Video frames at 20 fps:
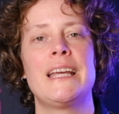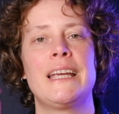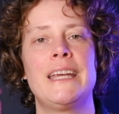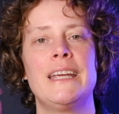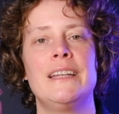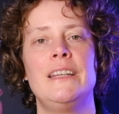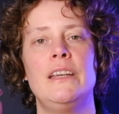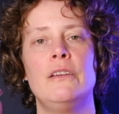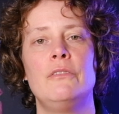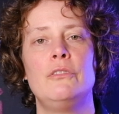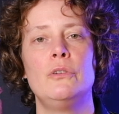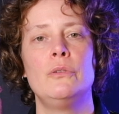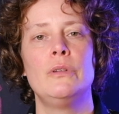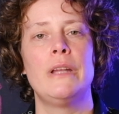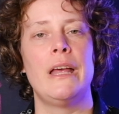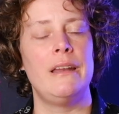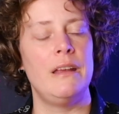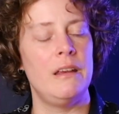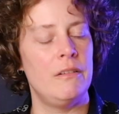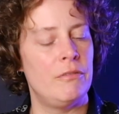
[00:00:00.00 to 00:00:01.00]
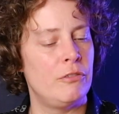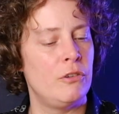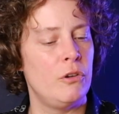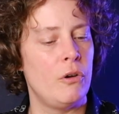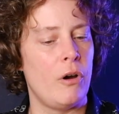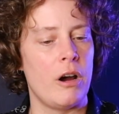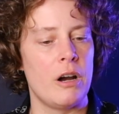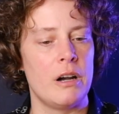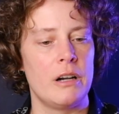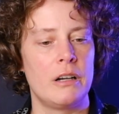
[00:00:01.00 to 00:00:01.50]
I can give you, that if
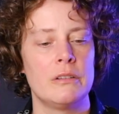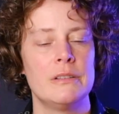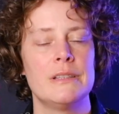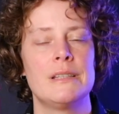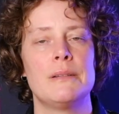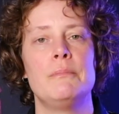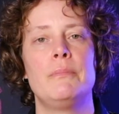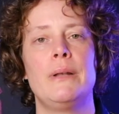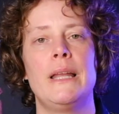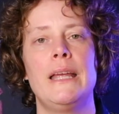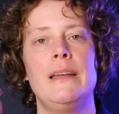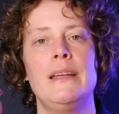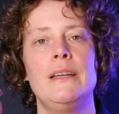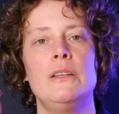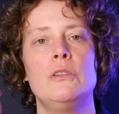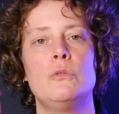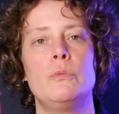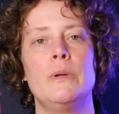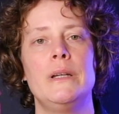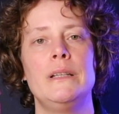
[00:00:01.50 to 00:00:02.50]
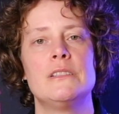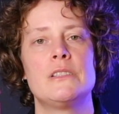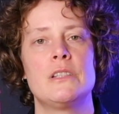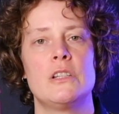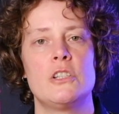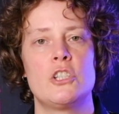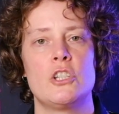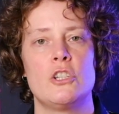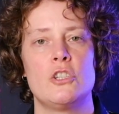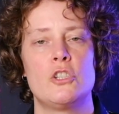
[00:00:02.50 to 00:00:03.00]
you are contemplating doing
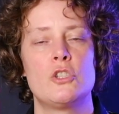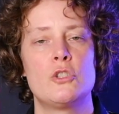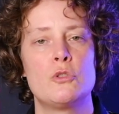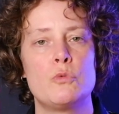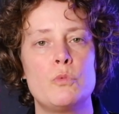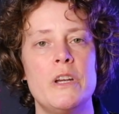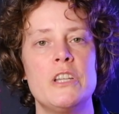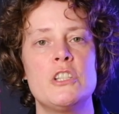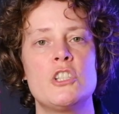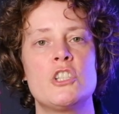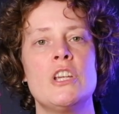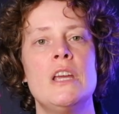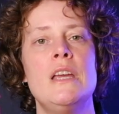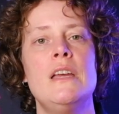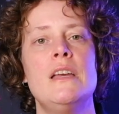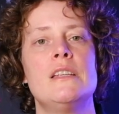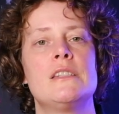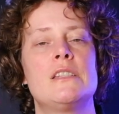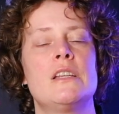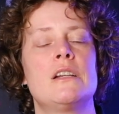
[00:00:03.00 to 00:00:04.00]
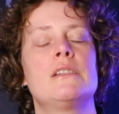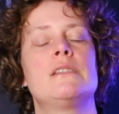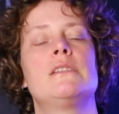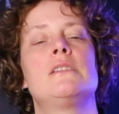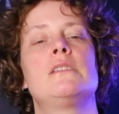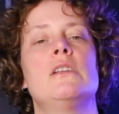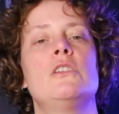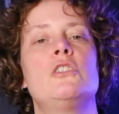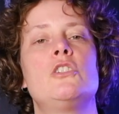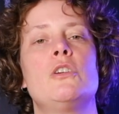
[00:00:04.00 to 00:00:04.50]
such a switch,
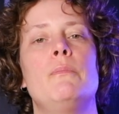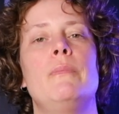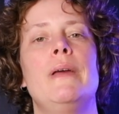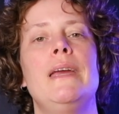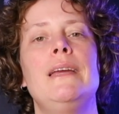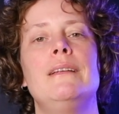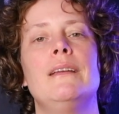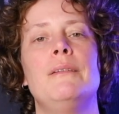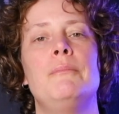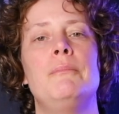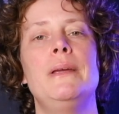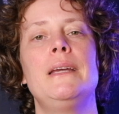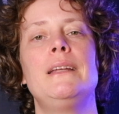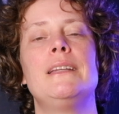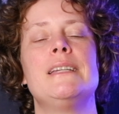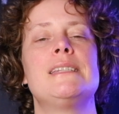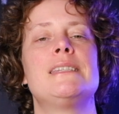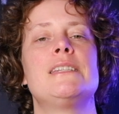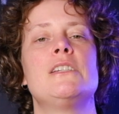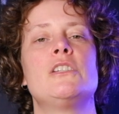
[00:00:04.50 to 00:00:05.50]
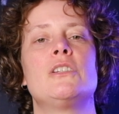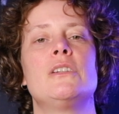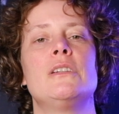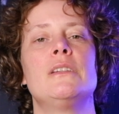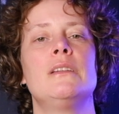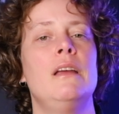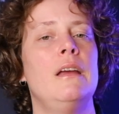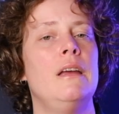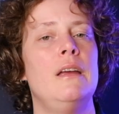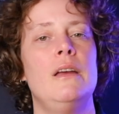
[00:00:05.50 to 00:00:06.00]
such a big
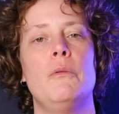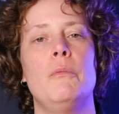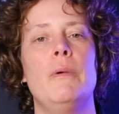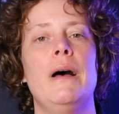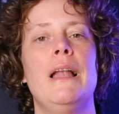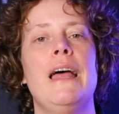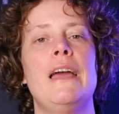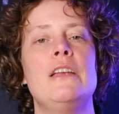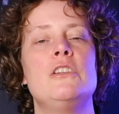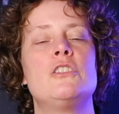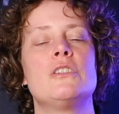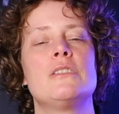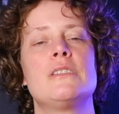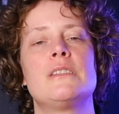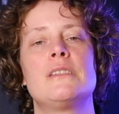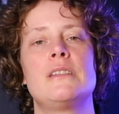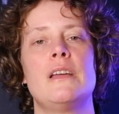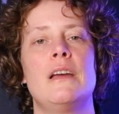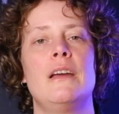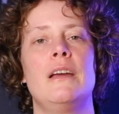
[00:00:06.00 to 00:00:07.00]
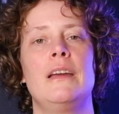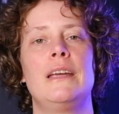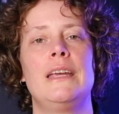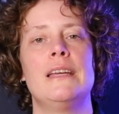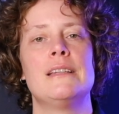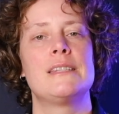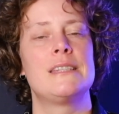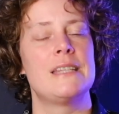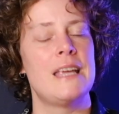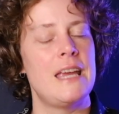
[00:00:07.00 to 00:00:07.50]
decision, well, I just
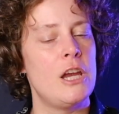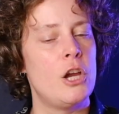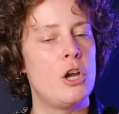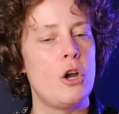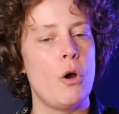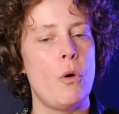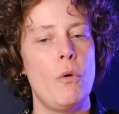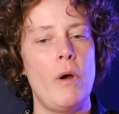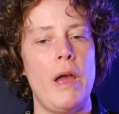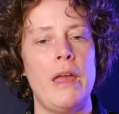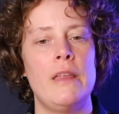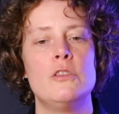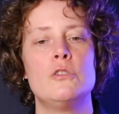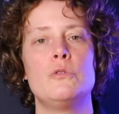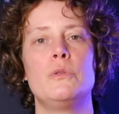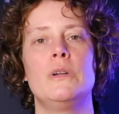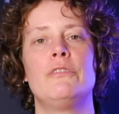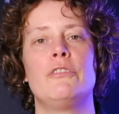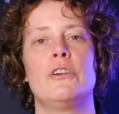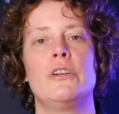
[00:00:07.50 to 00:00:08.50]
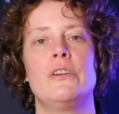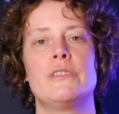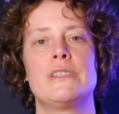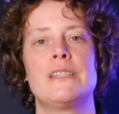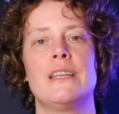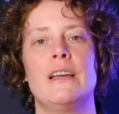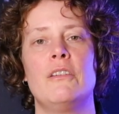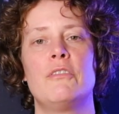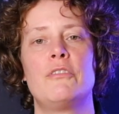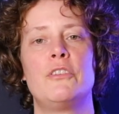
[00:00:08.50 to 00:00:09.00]
can say go and do it for
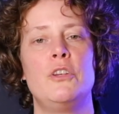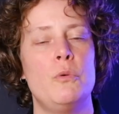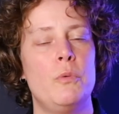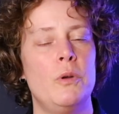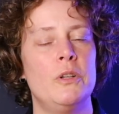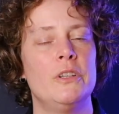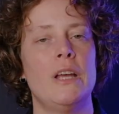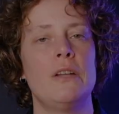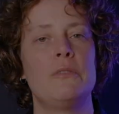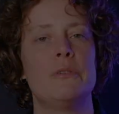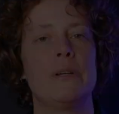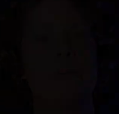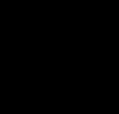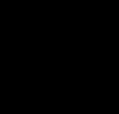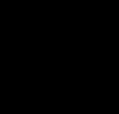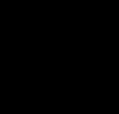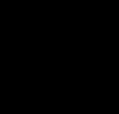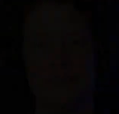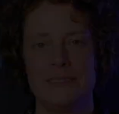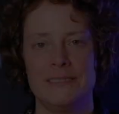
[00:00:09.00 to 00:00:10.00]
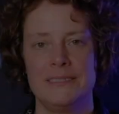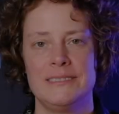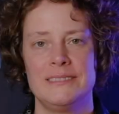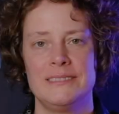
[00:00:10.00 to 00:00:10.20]
yourself. You will not regret it.